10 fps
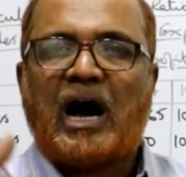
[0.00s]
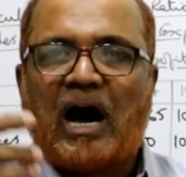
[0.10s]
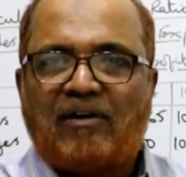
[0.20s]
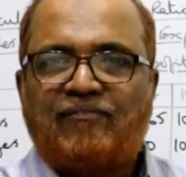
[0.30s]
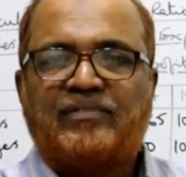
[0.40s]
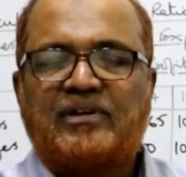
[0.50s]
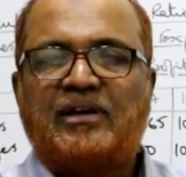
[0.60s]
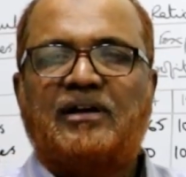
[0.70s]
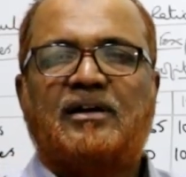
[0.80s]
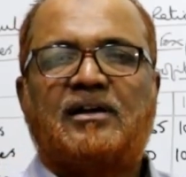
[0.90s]

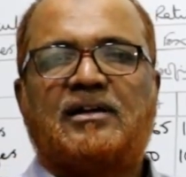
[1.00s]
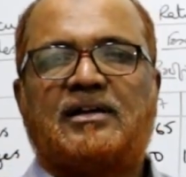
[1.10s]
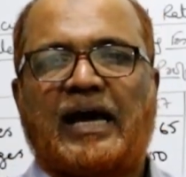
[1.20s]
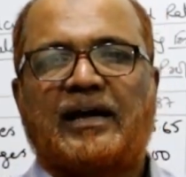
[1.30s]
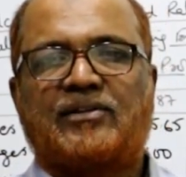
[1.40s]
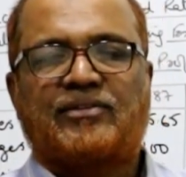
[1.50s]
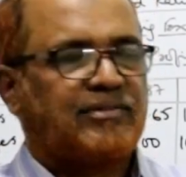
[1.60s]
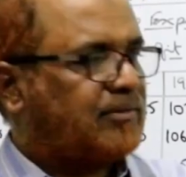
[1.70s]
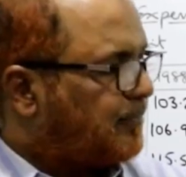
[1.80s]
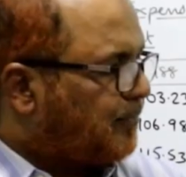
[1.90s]
after
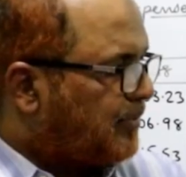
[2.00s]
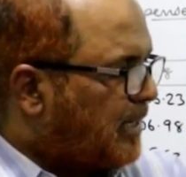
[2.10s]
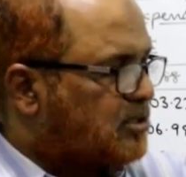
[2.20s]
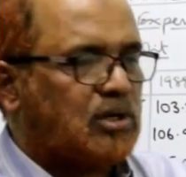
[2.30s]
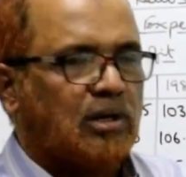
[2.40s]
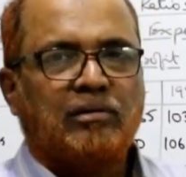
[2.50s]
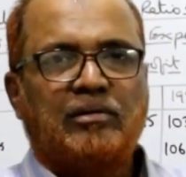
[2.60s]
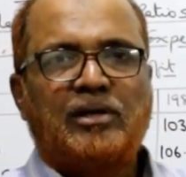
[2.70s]
tax. That's all.